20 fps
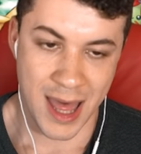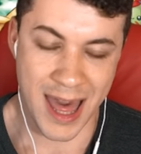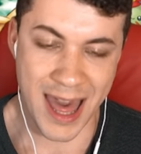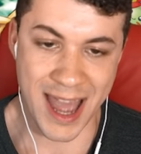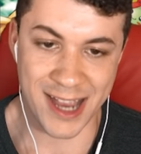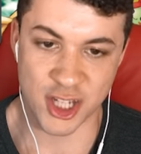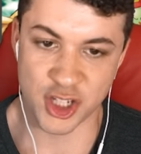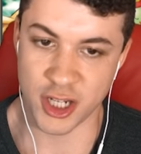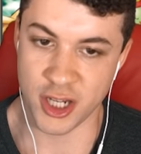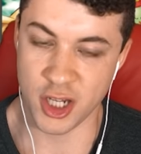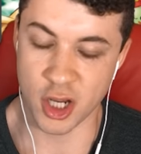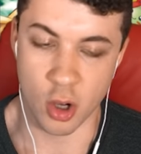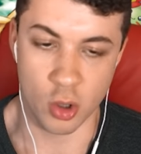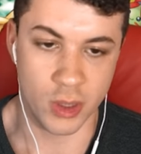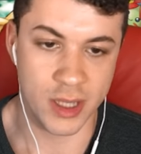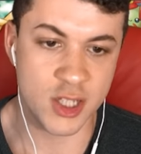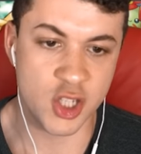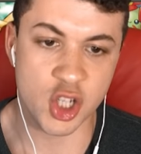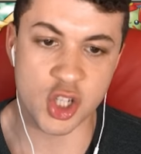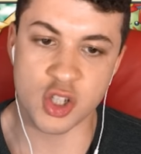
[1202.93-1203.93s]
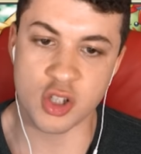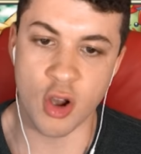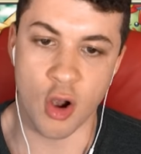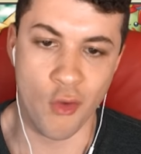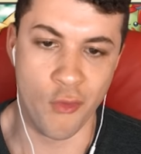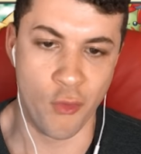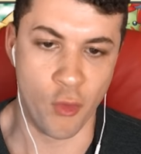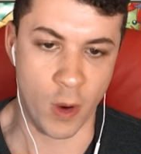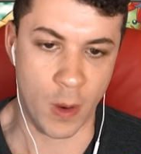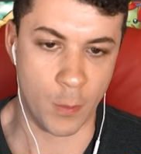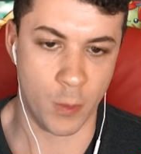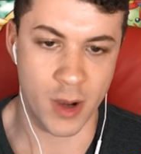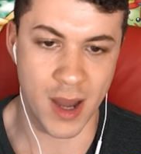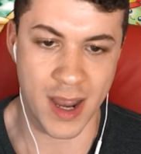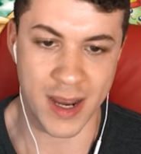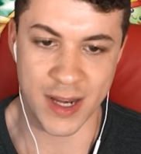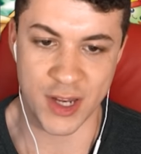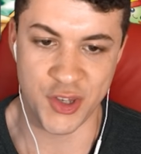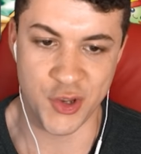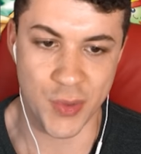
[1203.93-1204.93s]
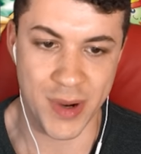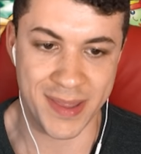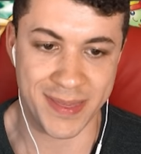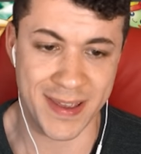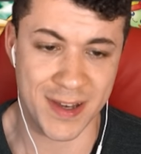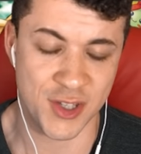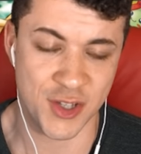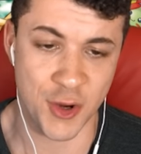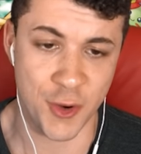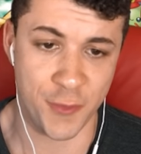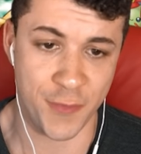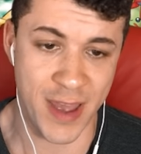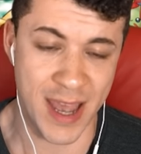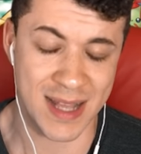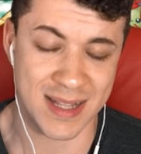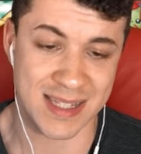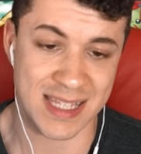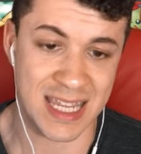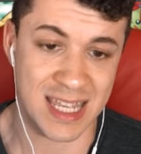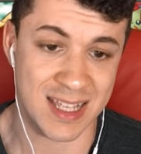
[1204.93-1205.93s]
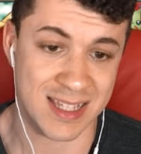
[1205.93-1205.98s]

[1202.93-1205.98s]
Actually, no, let's just go for it. We're not going to do anything too fancy,